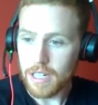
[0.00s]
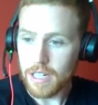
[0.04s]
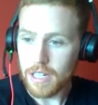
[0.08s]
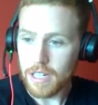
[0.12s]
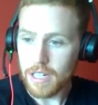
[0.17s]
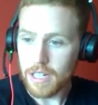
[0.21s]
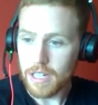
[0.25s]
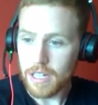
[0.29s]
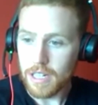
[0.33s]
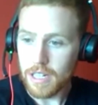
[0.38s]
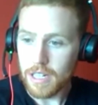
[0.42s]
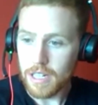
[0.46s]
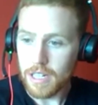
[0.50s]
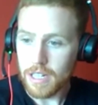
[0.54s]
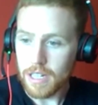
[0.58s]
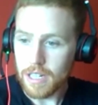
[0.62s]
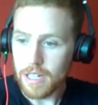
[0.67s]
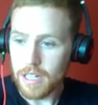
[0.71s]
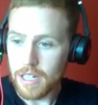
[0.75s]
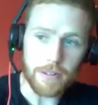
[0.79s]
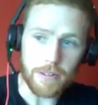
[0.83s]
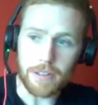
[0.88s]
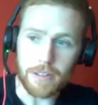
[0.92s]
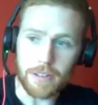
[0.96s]

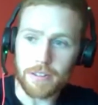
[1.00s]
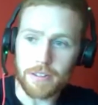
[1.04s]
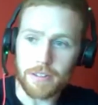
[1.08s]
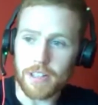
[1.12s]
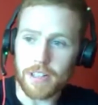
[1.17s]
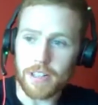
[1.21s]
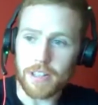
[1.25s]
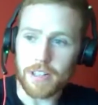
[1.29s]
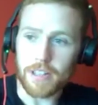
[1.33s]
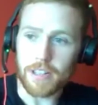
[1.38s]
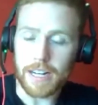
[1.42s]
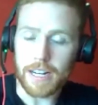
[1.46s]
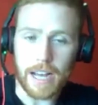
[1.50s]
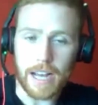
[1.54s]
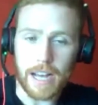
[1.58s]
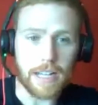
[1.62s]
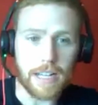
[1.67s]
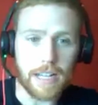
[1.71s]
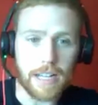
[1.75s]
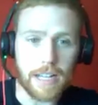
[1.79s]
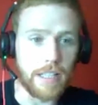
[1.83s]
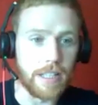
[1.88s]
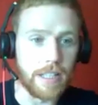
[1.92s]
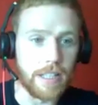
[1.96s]
Um, data
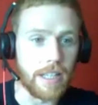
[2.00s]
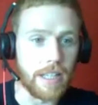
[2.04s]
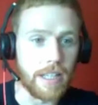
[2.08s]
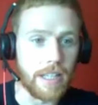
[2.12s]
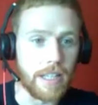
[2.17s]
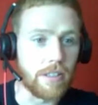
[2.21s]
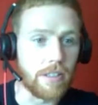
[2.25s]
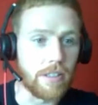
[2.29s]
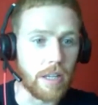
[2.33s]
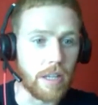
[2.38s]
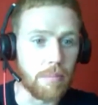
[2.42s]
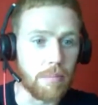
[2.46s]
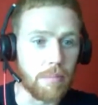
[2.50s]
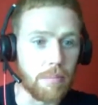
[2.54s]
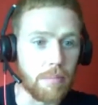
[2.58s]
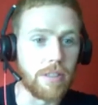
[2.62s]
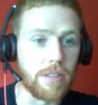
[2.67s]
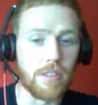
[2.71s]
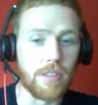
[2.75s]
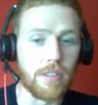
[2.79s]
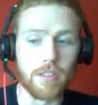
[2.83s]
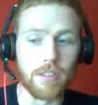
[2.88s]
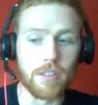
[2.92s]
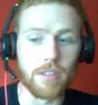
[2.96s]
engineering, data
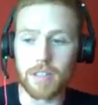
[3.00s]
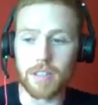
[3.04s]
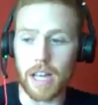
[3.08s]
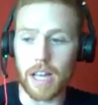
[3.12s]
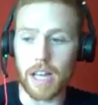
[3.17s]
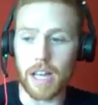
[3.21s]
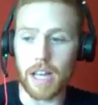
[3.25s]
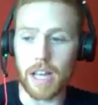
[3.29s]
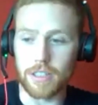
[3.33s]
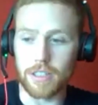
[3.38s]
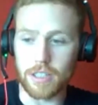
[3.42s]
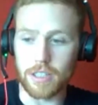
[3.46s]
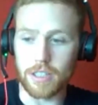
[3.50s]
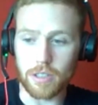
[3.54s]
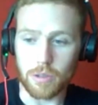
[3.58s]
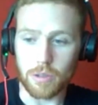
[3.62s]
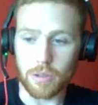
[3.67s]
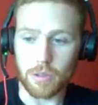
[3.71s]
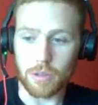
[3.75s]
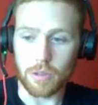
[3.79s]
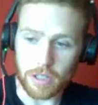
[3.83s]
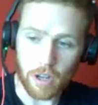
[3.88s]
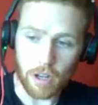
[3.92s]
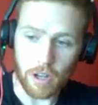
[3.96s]
analytics, and business
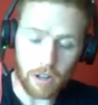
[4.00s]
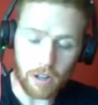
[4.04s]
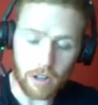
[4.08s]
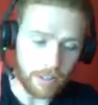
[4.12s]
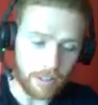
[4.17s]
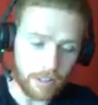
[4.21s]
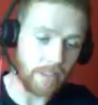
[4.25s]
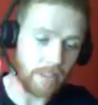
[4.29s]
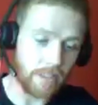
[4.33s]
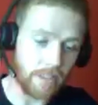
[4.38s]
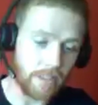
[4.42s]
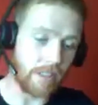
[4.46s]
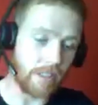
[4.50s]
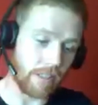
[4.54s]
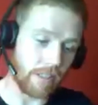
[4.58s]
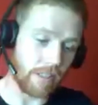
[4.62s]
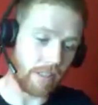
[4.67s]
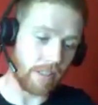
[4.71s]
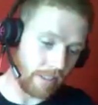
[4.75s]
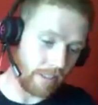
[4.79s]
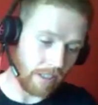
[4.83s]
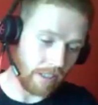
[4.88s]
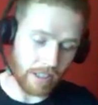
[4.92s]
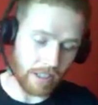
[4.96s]
intelligence. We call it,
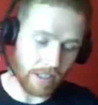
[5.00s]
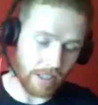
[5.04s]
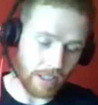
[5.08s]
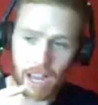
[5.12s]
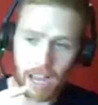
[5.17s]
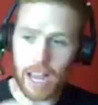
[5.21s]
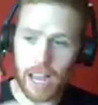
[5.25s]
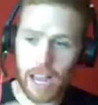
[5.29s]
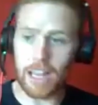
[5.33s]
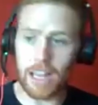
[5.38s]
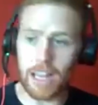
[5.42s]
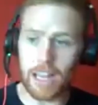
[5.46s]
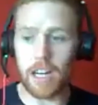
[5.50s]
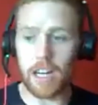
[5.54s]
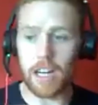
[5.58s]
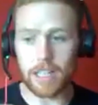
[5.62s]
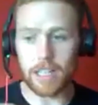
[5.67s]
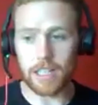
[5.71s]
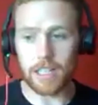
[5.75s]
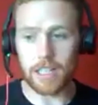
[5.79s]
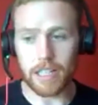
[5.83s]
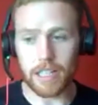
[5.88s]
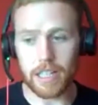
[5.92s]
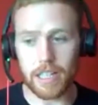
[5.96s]
it's like the
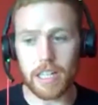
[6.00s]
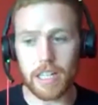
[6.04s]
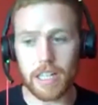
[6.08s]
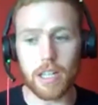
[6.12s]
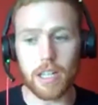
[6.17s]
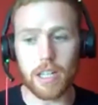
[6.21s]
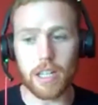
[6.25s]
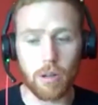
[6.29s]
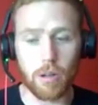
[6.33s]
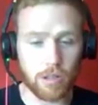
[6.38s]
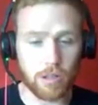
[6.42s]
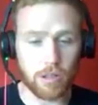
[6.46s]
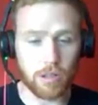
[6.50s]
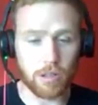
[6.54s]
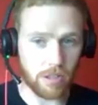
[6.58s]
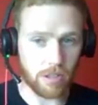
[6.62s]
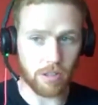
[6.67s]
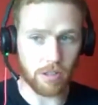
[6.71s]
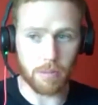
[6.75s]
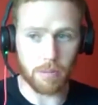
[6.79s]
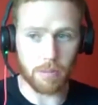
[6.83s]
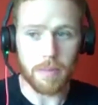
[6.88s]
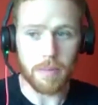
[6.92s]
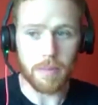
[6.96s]
AI
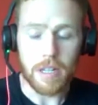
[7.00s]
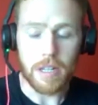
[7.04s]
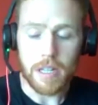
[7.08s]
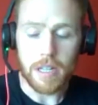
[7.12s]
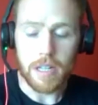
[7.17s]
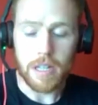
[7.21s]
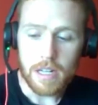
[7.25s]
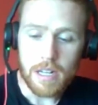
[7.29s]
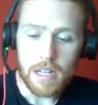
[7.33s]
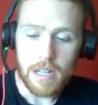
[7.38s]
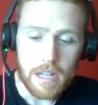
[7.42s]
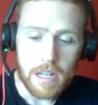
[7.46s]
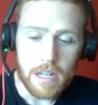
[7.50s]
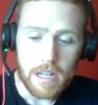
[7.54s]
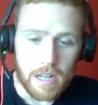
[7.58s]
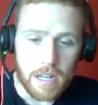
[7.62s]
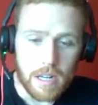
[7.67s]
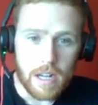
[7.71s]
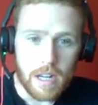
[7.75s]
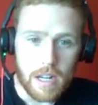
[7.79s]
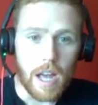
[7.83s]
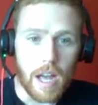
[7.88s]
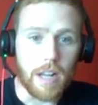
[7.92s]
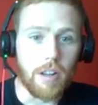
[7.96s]
ecosystem.
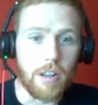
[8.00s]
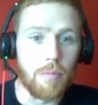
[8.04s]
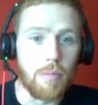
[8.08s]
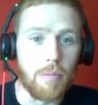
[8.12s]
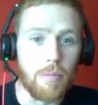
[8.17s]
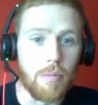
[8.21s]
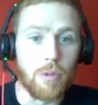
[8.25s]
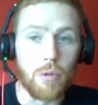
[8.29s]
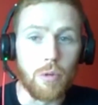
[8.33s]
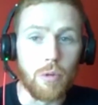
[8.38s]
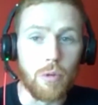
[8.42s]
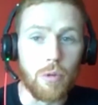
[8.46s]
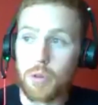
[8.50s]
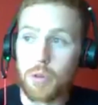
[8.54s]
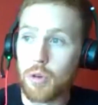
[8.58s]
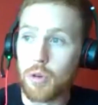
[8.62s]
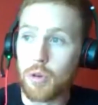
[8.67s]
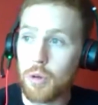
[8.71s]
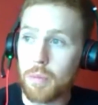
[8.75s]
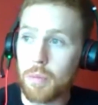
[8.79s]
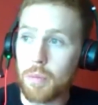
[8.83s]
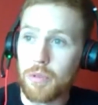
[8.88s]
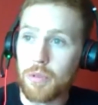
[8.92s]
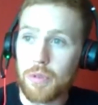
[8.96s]
And I've been doing
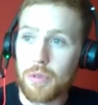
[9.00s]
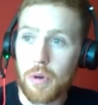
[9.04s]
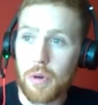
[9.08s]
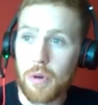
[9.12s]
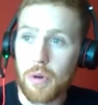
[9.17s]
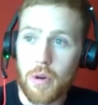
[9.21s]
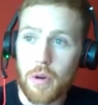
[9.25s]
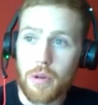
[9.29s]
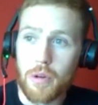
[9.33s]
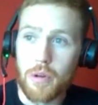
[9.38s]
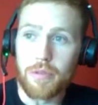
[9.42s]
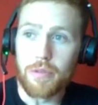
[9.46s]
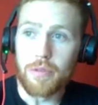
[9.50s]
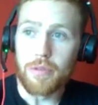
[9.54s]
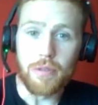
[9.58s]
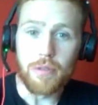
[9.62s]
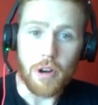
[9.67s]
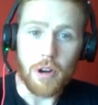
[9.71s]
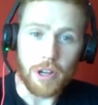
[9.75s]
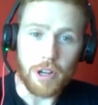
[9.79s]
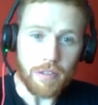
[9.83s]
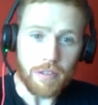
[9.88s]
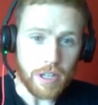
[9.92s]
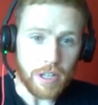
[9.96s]
recruitment for
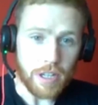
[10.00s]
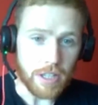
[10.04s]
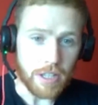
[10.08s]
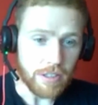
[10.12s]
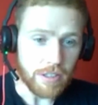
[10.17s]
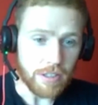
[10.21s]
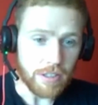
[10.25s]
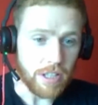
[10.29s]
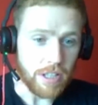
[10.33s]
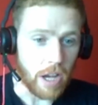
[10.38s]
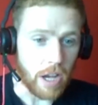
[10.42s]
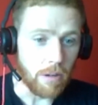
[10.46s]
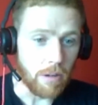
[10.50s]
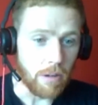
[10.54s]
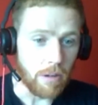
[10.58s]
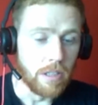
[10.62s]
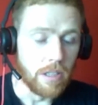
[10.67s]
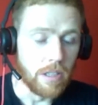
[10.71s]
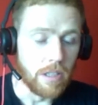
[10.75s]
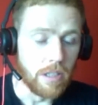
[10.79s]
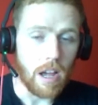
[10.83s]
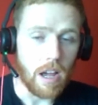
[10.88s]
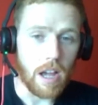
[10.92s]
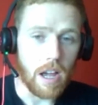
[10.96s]
five years now.
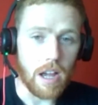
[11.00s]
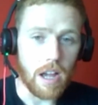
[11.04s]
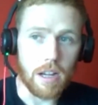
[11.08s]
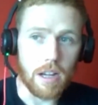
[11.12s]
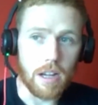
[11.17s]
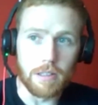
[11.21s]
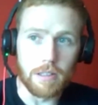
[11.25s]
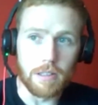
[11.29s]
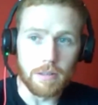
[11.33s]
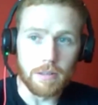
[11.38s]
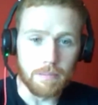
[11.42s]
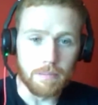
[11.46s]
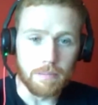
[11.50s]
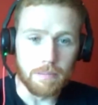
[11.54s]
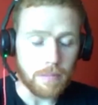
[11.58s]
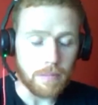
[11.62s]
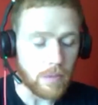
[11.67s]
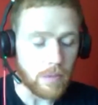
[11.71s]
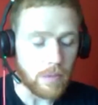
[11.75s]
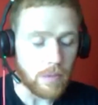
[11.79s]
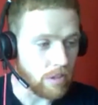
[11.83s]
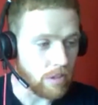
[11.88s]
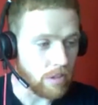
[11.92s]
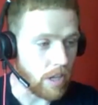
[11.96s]
Um,
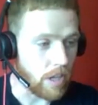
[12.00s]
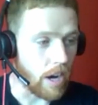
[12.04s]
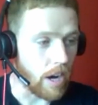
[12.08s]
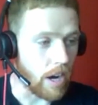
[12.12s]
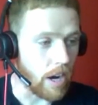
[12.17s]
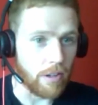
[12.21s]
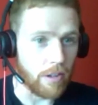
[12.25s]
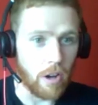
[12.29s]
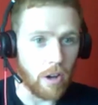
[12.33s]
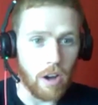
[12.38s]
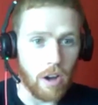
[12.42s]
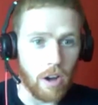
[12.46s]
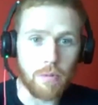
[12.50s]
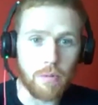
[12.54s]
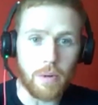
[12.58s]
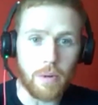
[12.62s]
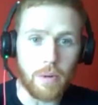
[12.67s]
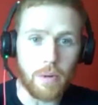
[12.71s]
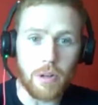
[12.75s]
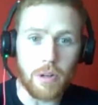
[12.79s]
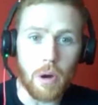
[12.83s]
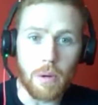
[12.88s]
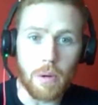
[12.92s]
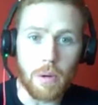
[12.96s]
started off with
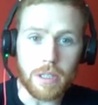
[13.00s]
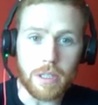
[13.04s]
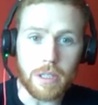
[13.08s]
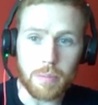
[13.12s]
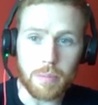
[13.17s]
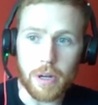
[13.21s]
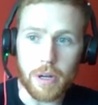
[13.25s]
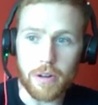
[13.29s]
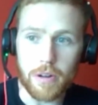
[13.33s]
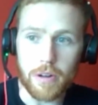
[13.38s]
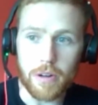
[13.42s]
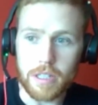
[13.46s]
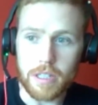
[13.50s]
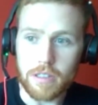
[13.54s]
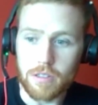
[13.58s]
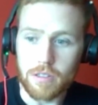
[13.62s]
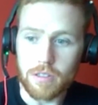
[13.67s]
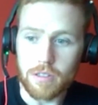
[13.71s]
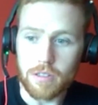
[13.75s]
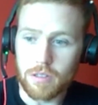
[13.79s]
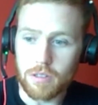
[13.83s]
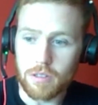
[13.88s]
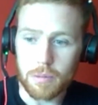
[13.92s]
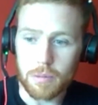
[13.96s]
no experience
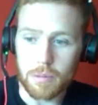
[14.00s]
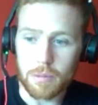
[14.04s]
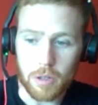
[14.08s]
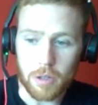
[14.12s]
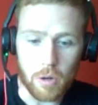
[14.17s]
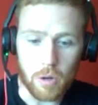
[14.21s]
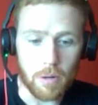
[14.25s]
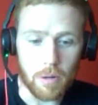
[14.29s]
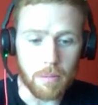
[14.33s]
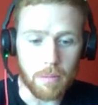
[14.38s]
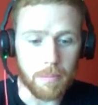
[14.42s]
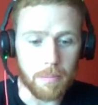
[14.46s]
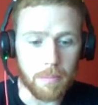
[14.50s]
to become